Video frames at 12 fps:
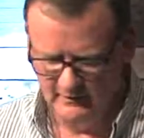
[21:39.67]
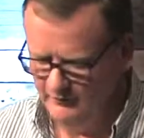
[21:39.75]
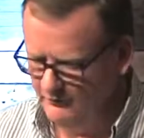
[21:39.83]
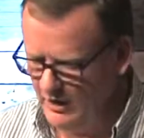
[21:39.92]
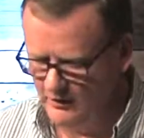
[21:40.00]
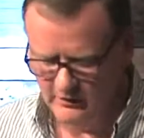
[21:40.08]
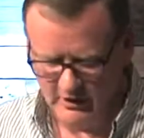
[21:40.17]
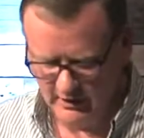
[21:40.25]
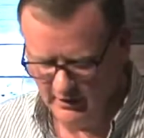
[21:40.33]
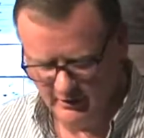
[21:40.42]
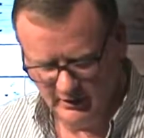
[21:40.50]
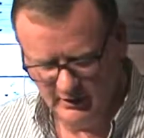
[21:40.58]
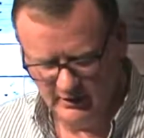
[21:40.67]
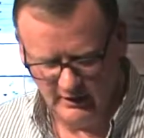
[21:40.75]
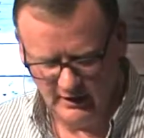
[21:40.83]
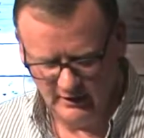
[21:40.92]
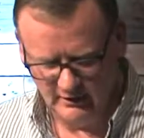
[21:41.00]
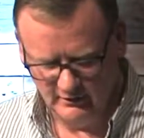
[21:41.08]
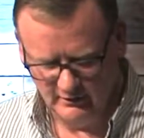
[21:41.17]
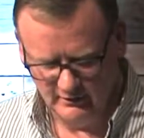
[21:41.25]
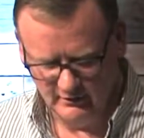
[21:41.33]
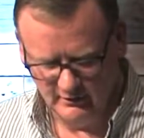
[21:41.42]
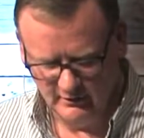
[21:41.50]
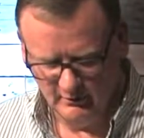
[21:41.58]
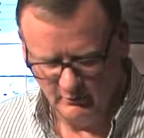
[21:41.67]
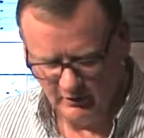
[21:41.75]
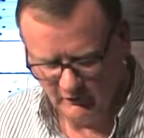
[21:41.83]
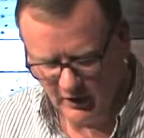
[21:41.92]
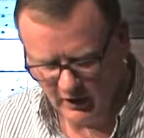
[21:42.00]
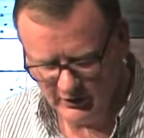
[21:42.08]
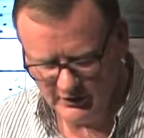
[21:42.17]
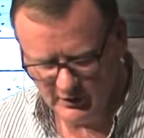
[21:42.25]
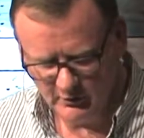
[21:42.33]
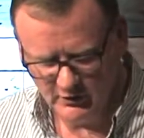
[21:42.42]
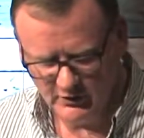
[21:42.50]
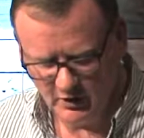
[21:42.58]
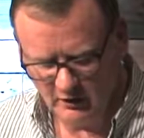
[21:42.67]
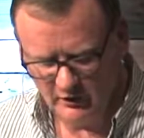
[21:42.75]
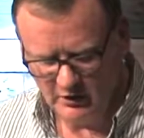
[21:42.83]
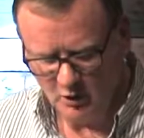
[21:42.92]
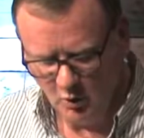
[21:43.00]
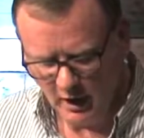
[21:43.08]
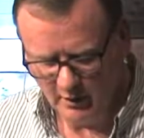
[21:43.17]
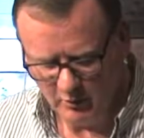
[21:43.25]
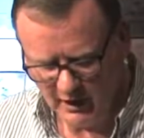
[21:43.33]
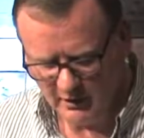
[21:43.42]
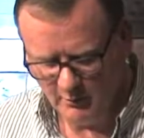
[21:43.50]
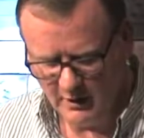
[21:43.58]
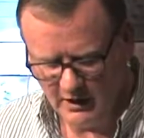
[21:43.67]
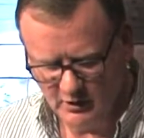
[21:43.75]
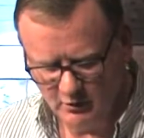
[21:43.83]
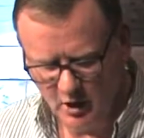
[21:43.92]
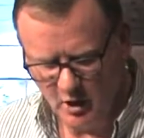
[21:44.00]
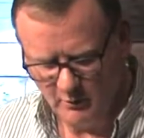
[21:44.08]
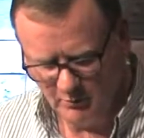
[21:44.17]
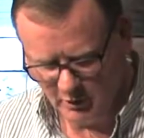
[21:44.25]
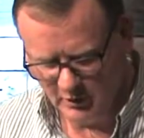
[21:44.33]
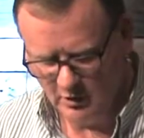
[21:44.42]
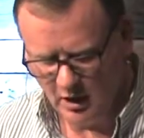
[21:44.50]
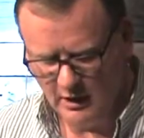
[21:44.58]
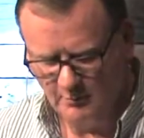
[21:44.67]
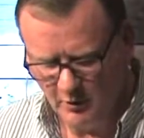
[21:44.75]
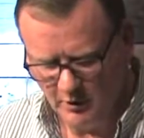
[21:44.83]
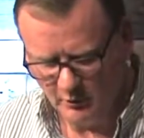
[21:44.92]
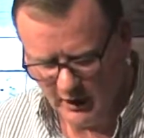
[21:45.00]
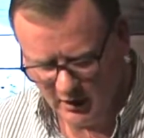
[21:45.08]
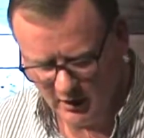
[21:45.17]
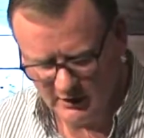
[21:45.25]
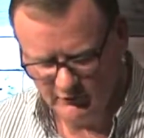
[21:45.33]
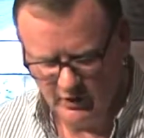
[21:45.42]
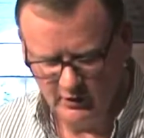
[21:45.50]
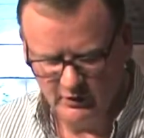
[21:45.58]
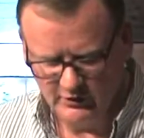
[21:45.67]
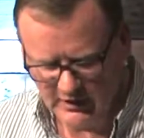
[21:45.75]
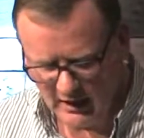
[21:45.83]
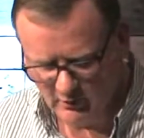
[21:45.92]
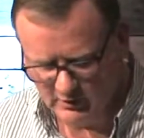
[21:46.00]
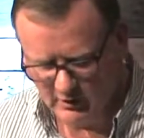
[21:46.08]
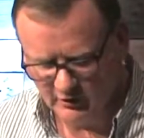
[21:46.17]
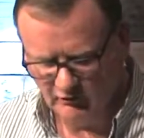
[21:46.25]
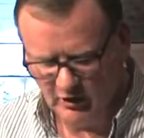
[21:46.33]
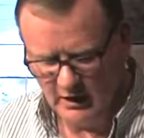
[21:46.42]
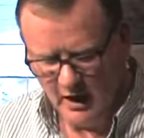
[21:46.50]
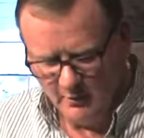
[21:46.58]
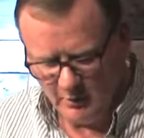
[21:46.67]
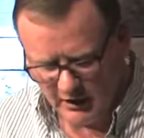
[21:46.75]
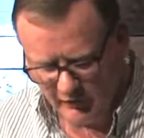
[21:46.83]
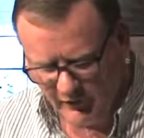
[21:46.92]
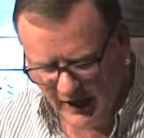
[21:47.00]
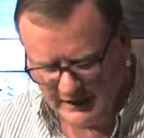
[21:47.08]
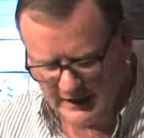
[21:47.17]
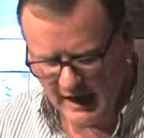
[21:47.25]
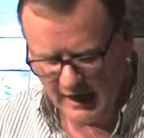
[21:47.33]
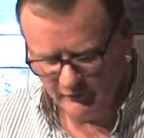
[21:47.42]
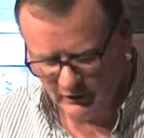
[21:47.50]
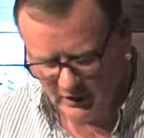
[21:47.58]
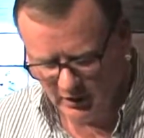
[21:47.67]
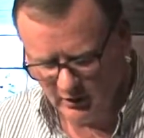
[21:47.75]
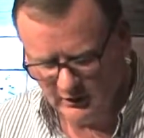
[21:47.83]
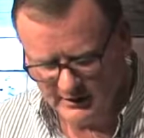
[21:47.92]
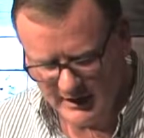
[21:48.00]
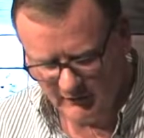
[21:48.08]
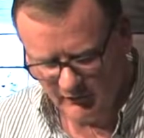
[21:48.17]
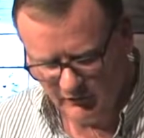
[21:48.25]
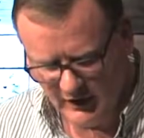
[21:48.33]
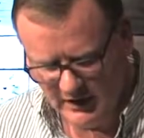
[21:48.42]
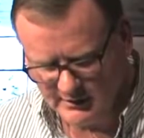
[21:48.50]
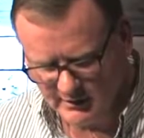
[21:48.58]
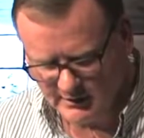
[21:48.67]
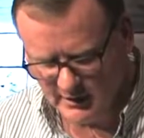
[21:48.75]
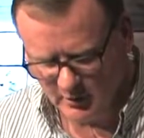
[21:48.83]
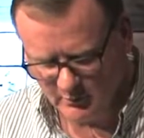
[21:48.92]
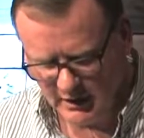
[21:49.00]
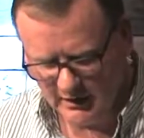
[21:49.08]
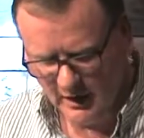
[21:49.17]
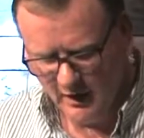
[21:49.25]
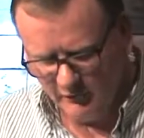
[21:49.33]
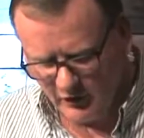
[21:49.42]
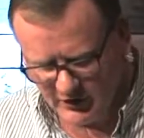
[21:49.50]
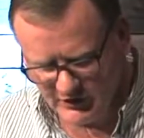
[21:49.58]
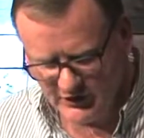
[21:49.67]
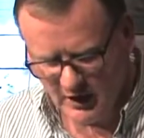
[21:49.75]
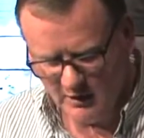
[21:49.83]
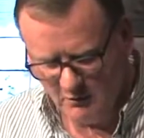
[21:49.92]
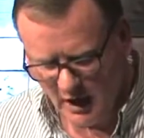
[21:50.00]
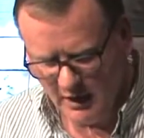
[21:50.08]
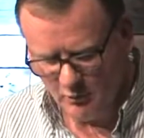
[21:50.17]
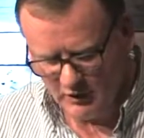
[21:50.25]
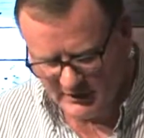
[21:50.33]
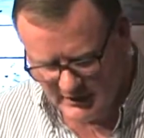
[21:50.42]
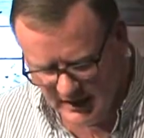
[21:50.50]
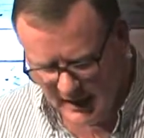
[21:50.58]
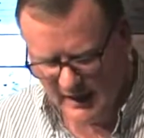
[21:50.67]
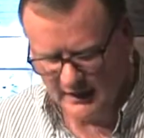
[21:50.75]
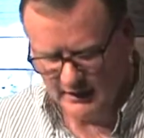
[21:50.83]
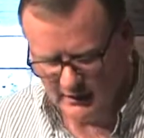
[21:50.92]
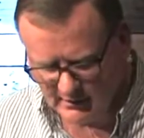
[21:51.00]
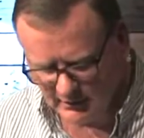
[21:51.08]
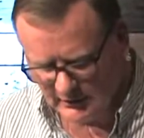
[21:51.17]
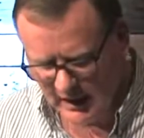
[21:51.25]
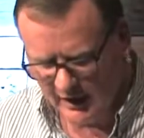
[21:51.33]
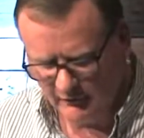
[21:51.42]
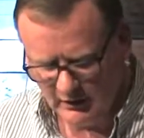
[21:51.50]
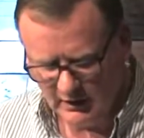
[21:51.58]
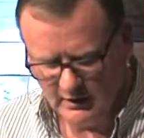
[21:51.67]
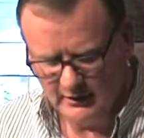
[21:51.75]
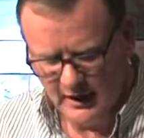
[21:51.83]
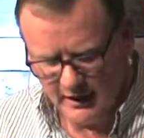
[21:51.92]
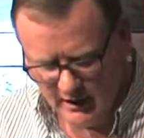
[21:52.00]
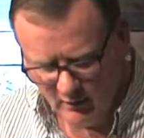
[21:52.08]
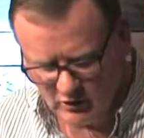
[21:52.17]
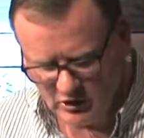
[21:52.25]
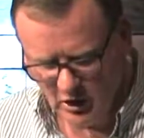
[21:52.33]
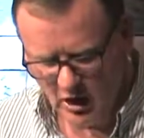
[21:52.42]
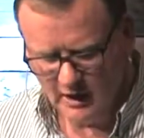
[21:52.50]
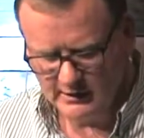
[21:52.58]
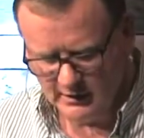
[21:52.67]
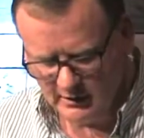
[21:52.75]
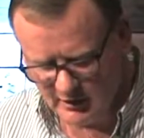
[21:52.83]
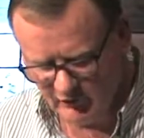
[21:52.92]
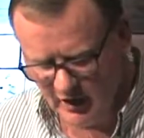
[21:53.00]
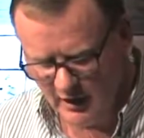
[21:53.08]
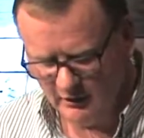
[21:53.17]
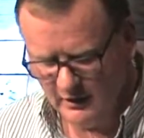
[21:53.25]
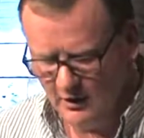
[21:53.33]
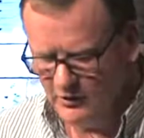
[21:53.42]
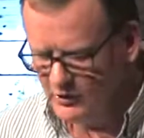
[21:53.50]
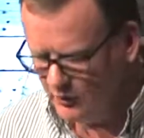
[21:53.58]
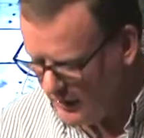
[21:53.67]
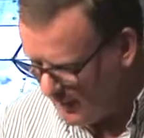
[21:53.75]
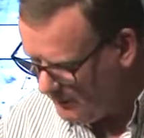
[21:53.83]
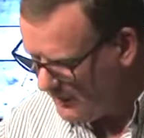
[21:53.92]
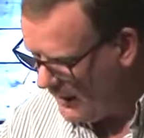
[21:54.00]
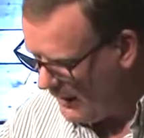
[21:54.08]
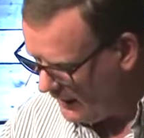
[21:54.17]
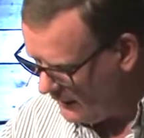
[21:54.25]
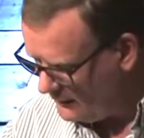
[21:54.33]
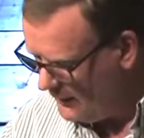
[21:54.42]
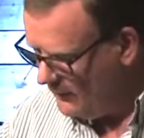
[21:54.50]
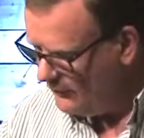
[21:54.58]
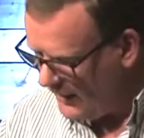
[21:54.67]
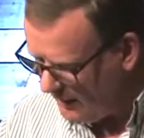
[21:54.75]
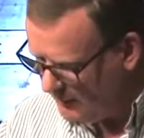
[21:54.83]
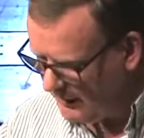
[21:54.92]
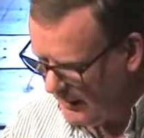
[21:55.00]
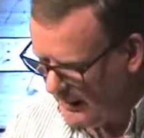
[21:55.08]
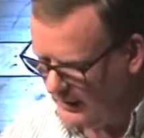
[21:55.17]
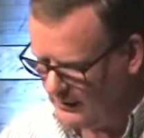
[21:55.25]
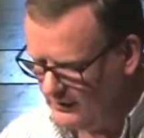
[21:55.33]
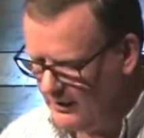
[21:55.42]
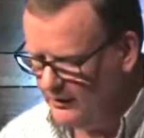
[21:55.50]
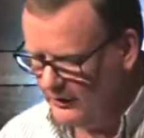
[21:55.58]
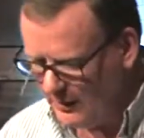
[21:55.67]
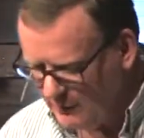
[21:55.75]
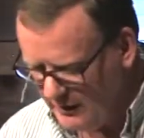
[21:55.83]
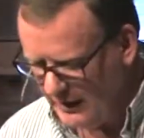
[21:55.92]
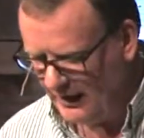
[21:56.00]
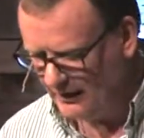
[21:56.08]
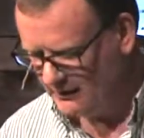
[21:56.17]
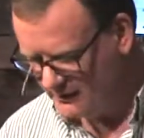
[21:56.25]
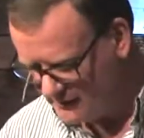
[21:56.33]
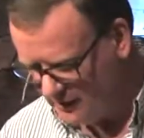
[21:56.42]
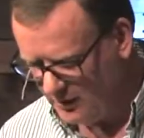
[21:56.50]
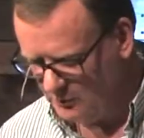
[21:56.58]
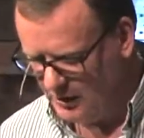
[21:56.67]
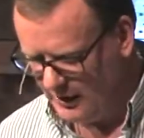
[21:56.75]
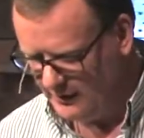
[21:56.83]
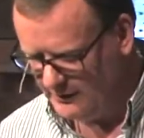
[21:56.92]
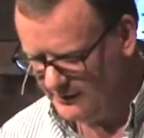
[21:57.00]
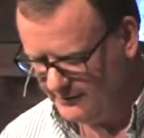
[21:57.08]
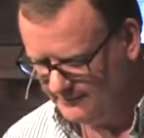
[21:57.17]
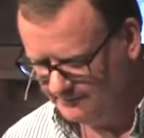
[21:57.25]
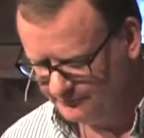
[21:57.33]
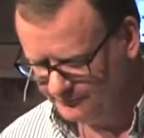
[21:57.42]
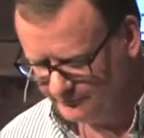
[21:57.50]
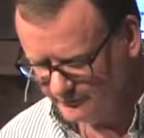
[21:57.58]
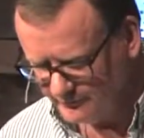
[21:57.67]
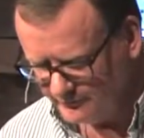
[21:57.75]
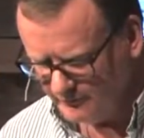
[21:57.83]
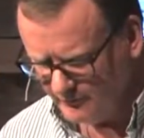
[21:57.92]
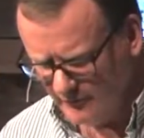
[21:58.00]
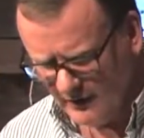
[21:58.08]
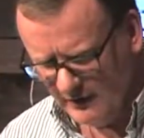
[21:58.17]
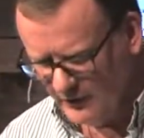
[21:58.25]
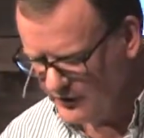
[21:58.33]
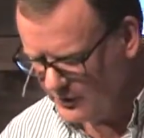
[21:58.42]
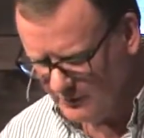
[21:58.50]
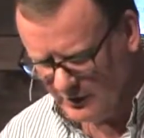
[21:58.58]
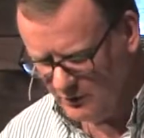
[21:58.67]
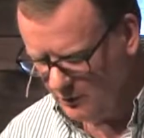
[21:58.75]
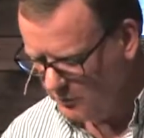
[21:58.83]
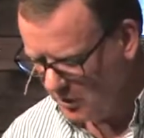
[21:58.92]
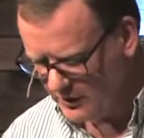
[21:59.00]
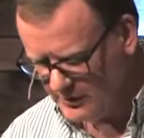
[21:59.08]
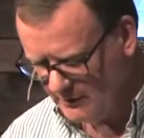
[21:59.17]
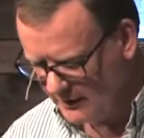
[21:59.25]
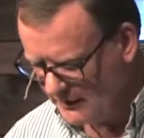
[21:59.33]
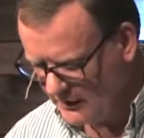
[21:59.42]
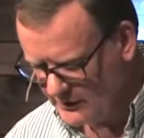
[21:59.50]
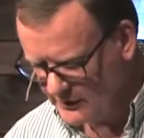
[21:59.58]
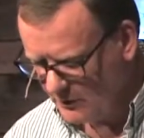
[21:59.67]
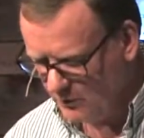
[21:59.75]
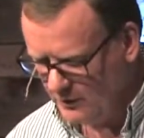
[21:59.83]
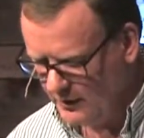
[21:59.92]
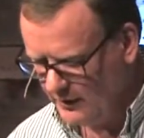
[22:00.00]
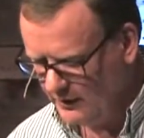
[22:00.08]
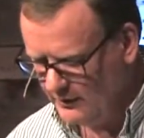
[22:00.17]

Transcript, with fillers: Father's not hearing any of that. But the father said to his servants, Quick, bring the best robe and put it on, and put a ring on his finger and sandals on his feet. Bring the fattened calf and kill it. Let's have a feast and celebrate. For this son of mine was dead and is alive again. He was lost and is found. So they began, they began, they began to celebrate. There's so many cool parts about that story.